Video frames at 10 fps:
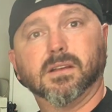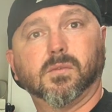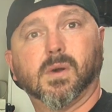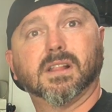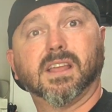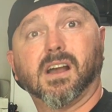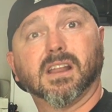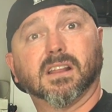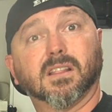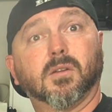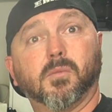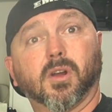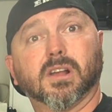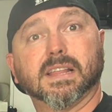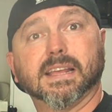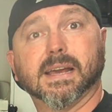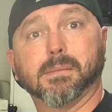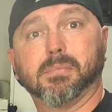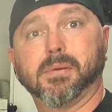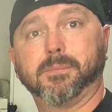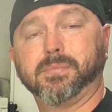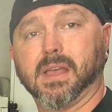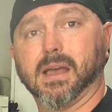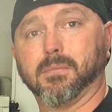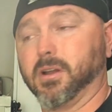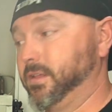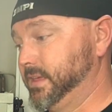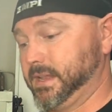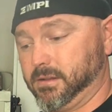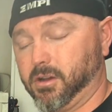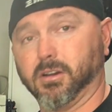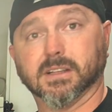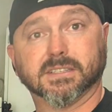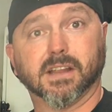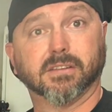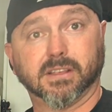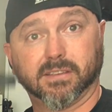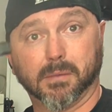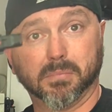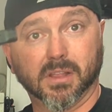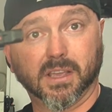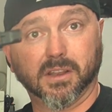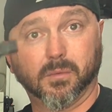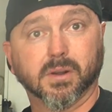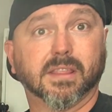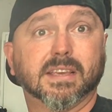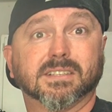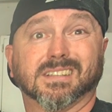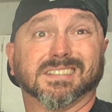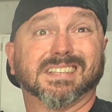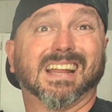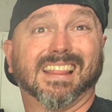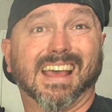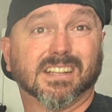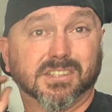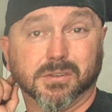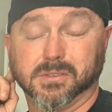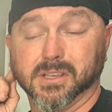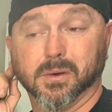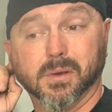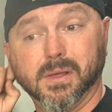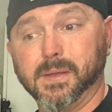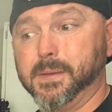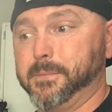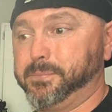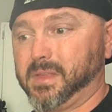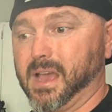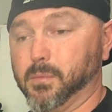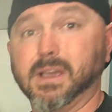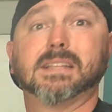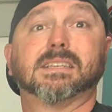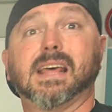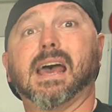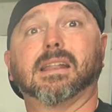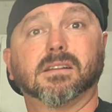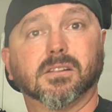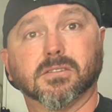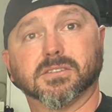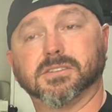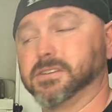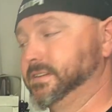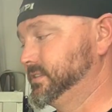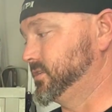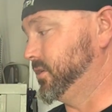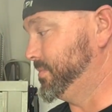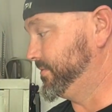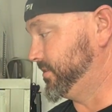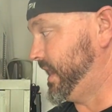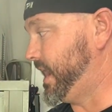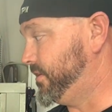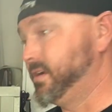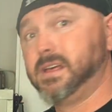welding on it and a little more cleanup. But all that harness and everything is going to plug into one of these on the side of that too. So we'll get to that closer to install. But for now,